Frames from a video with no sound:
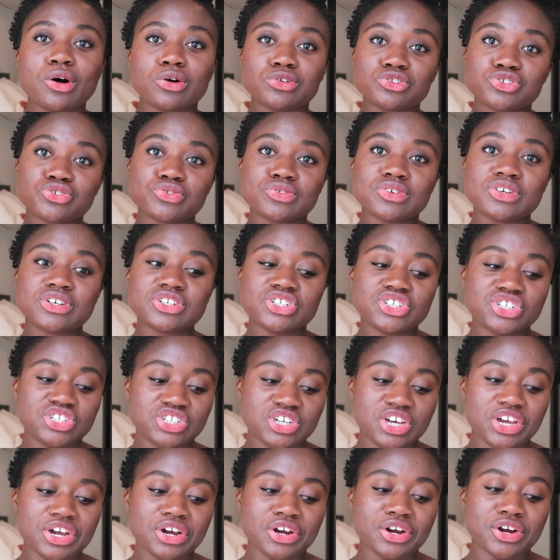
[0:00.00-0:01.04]
Ultra
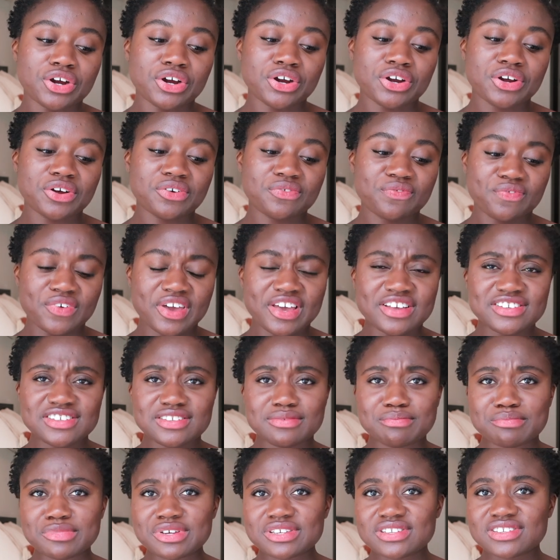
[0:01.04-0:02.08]
Sheer Face
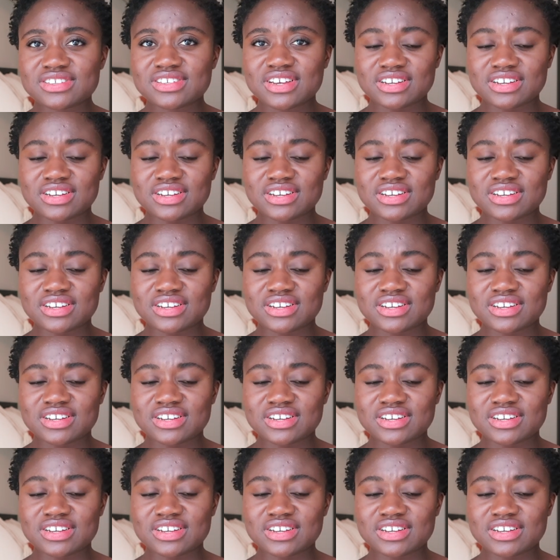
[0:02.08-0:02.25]
Mist